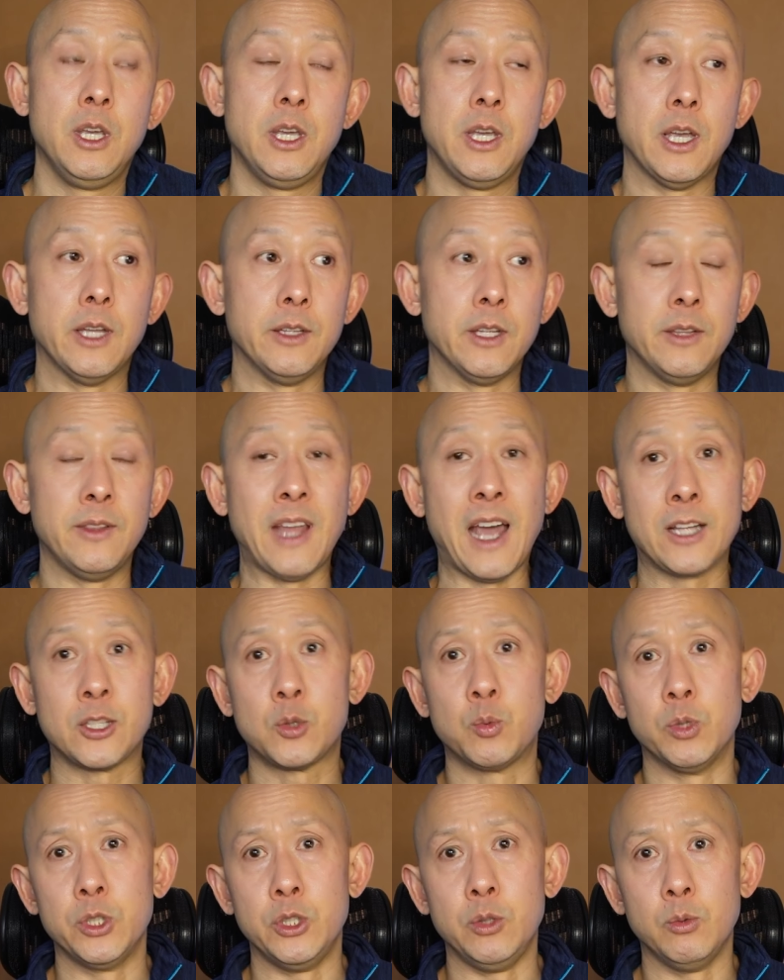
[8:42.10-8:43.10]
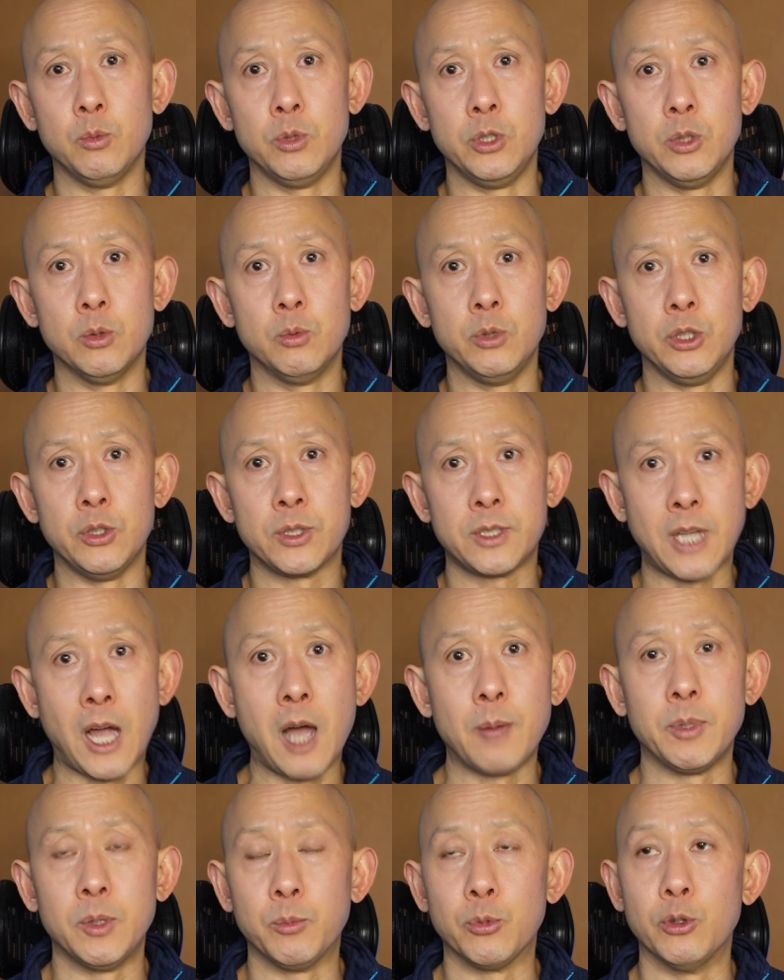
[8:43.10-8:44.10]
And then that's when you
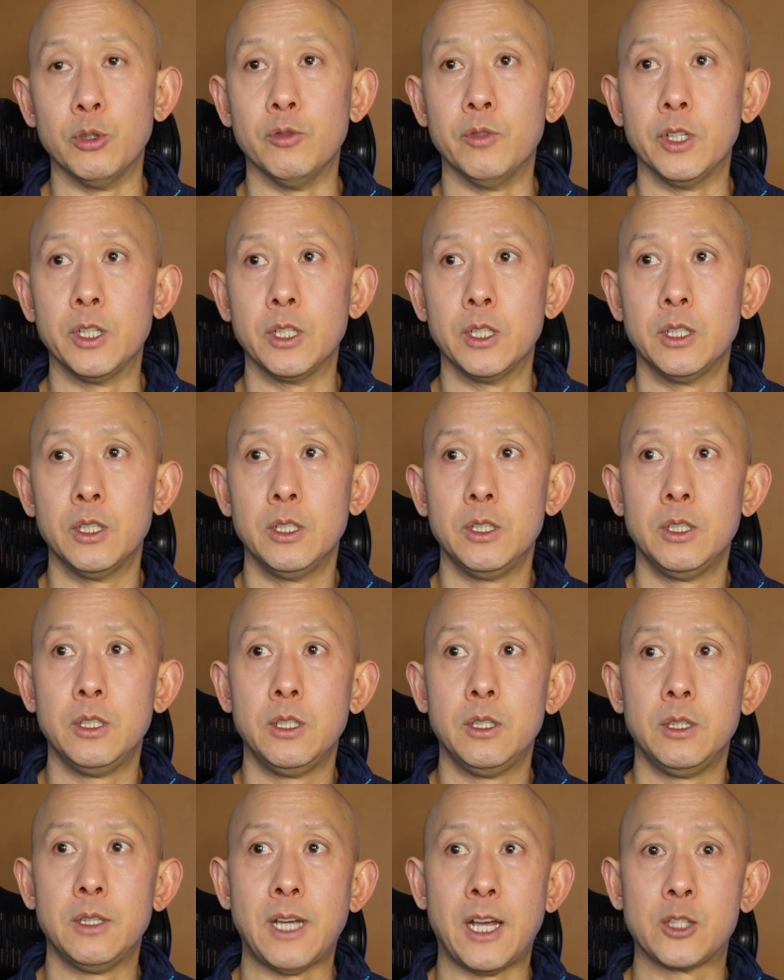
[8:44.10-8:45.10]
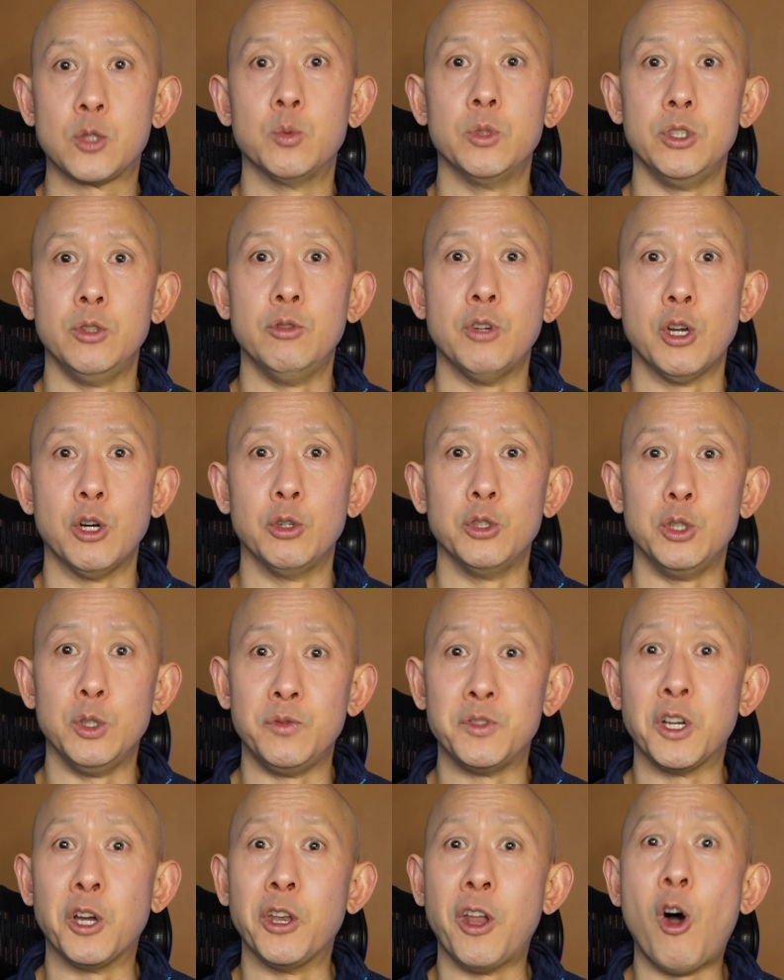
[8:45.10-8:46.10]
stop improving, that's when
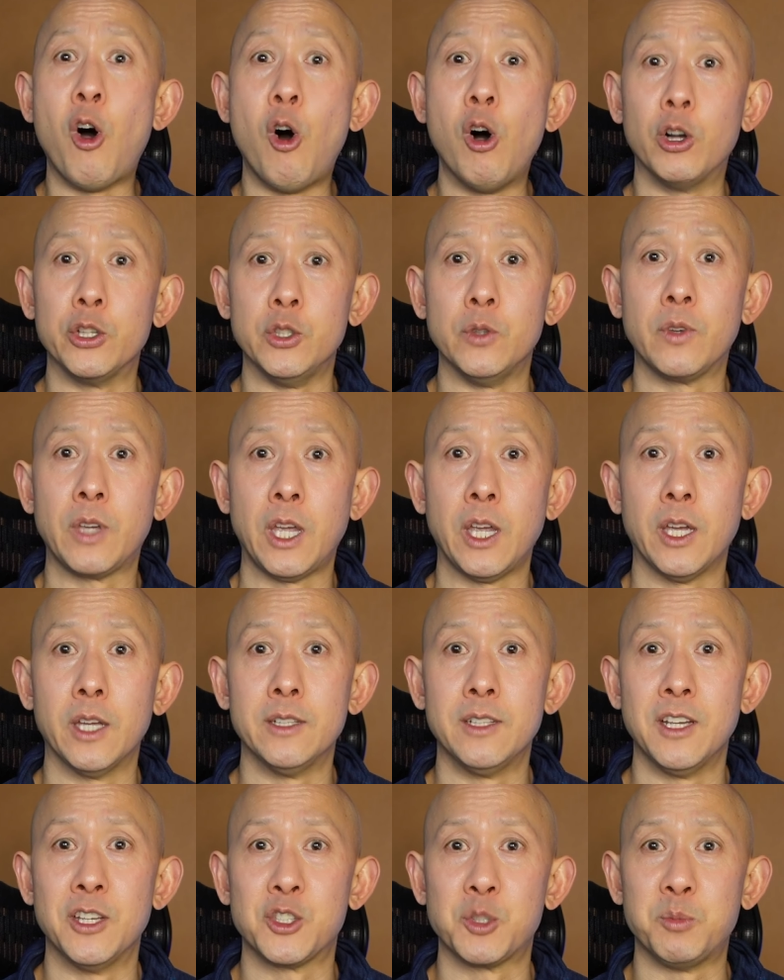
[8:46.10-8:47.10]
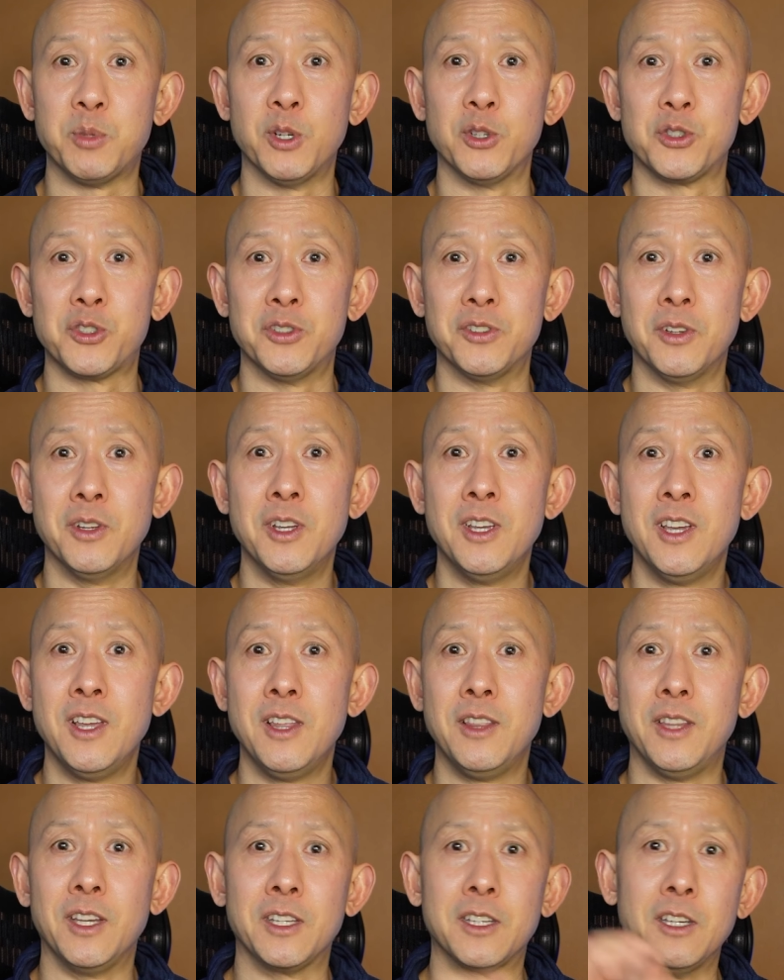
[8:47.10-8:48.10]
you've done all you can, as opposed to
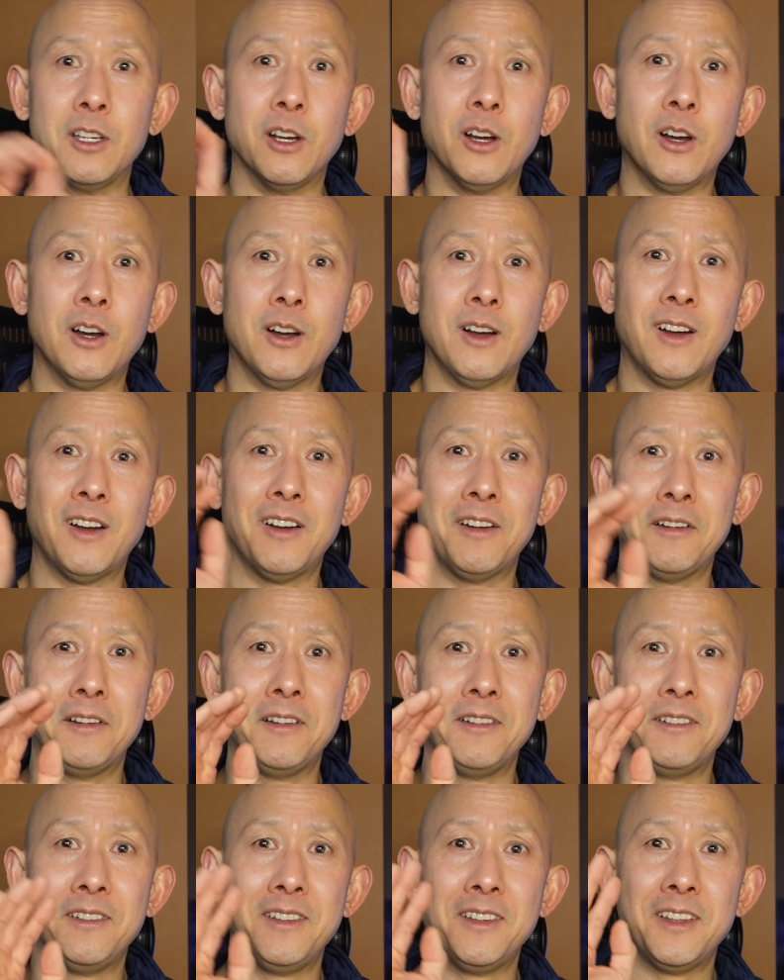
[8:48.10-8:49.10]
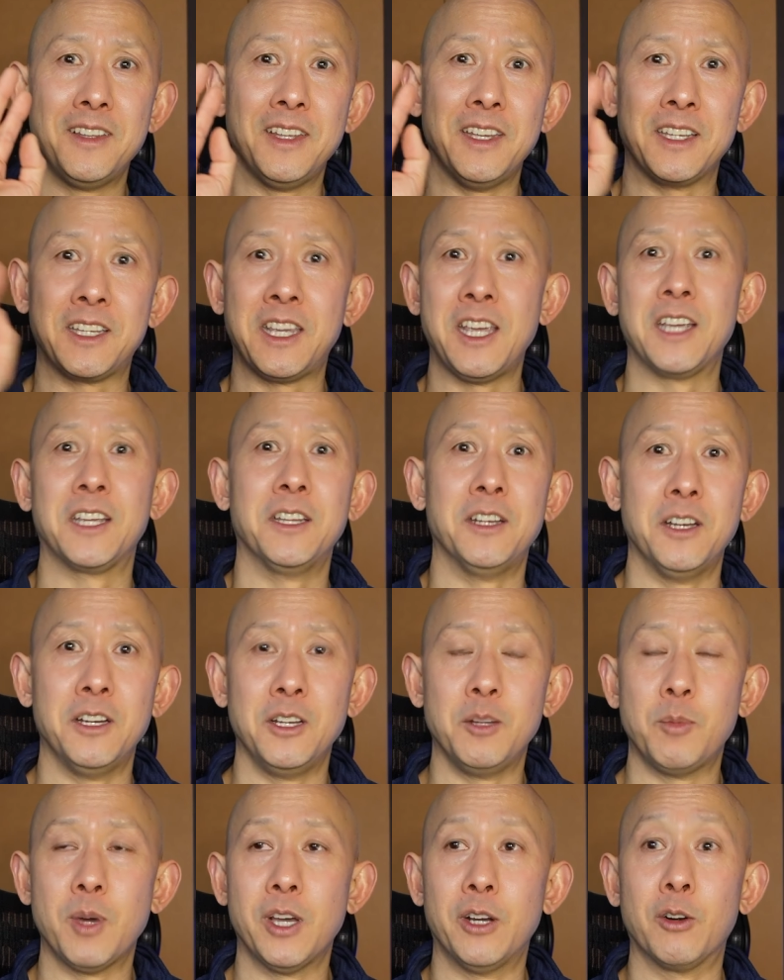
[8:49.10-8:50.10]
thinking it can't get
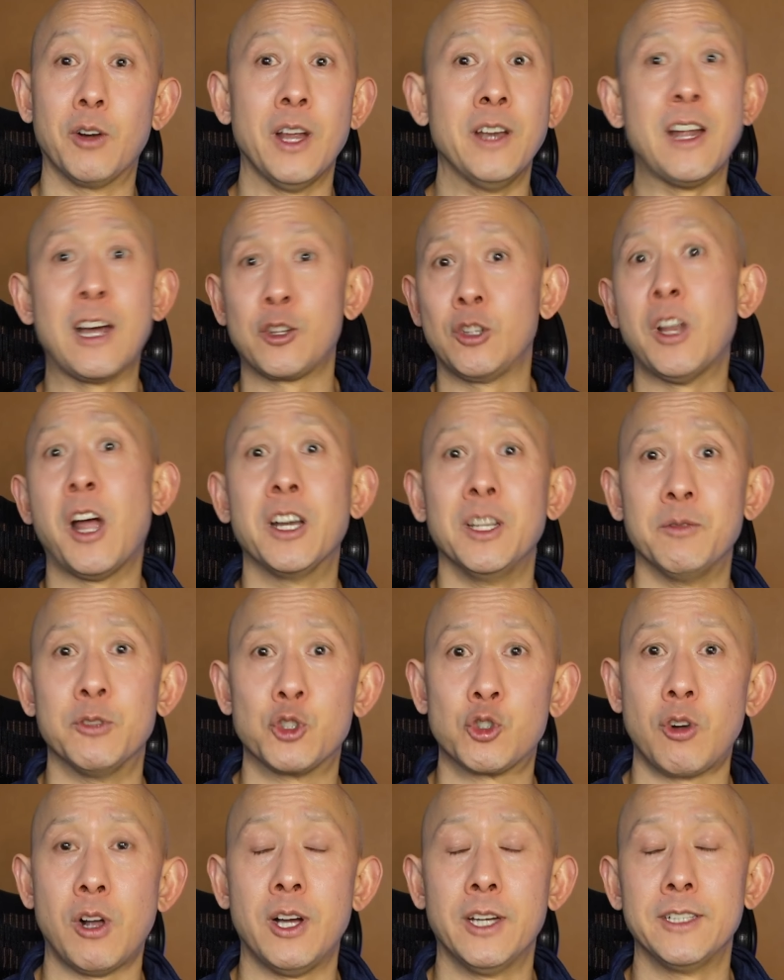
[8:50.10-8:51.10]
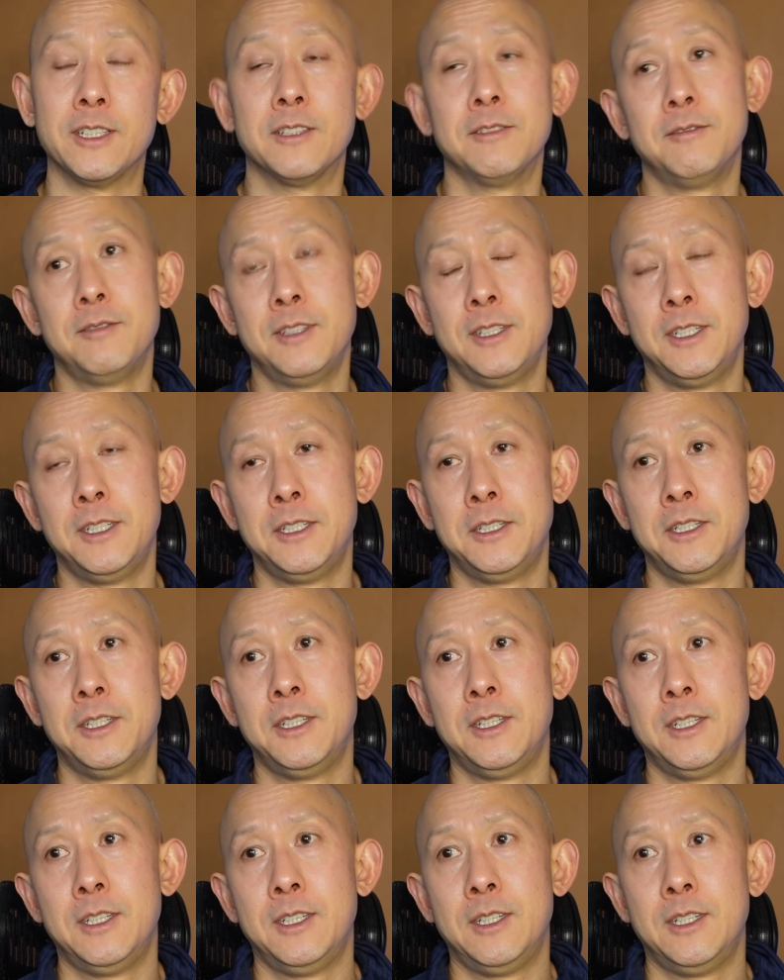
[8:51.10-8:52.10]
any better and not even trying.
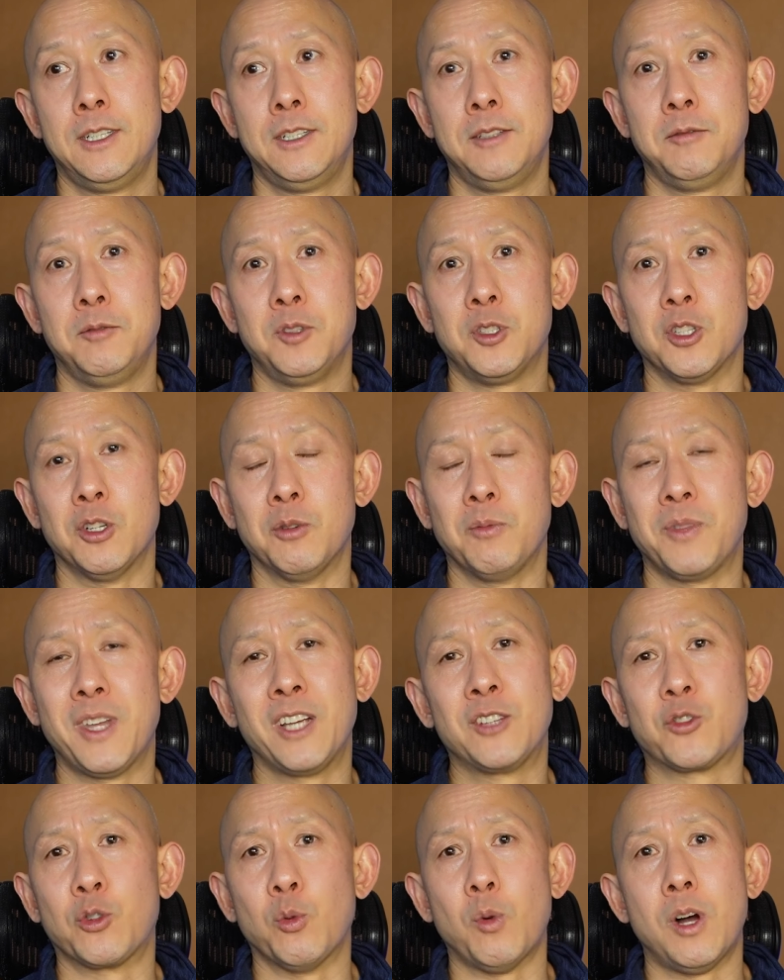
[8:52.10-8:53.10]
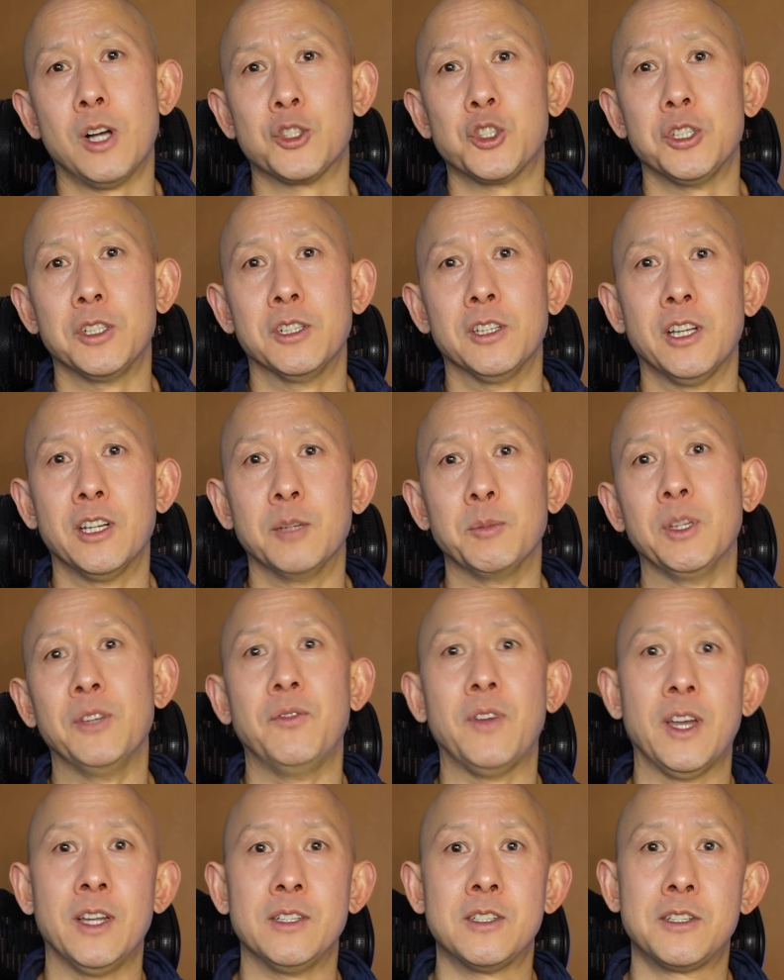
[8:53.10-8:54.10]
So thanks for watching and letting me
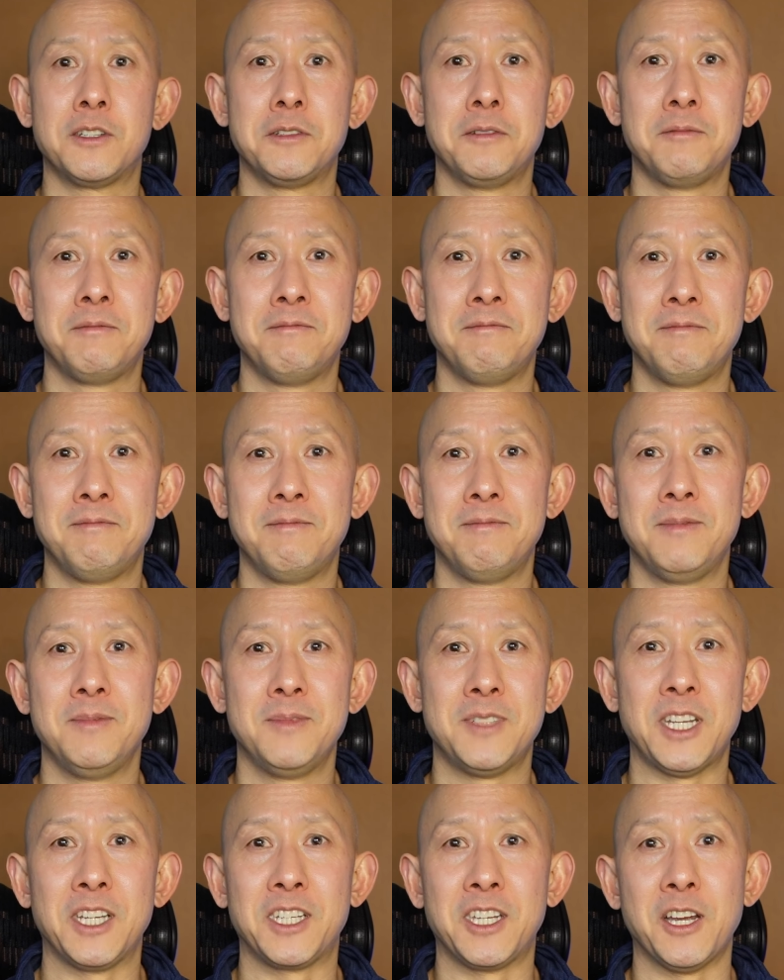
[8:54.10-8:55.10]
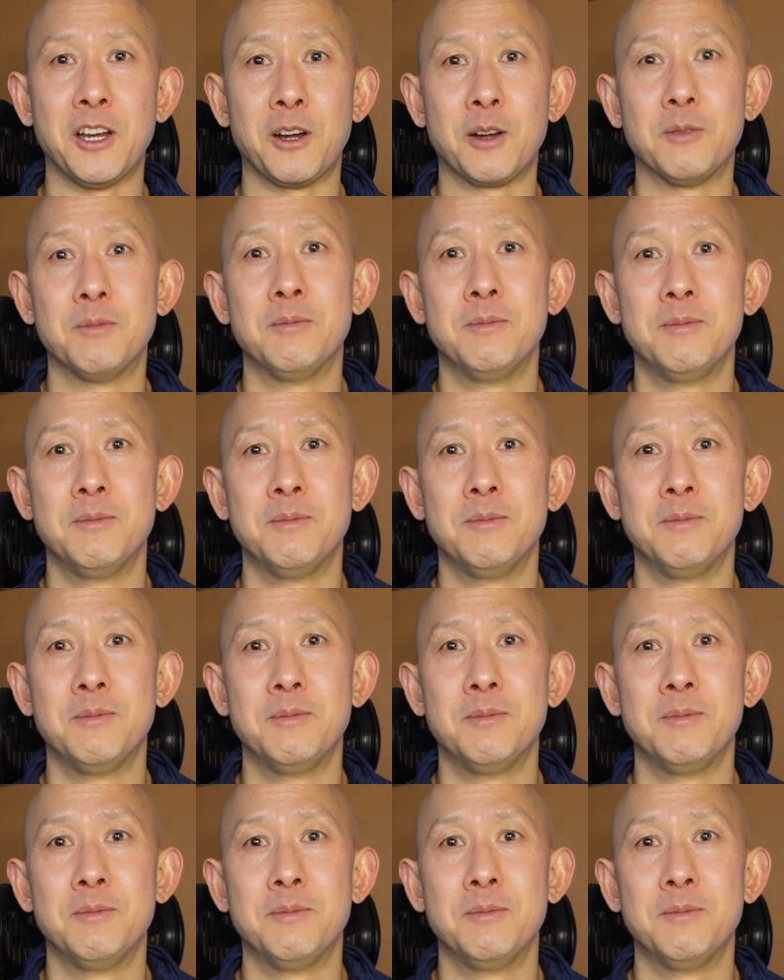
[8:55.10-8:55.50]
vent. Take care.